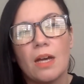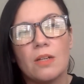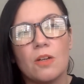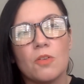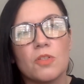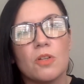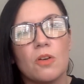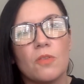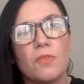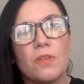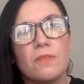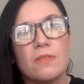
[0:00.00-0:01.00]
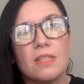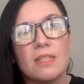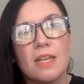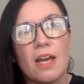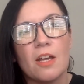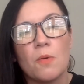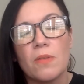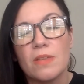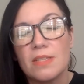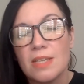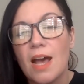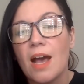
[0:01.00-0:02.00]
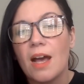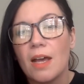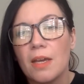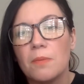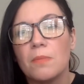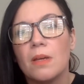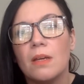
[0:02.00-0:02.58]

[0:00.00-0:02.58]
And also the CIO at the time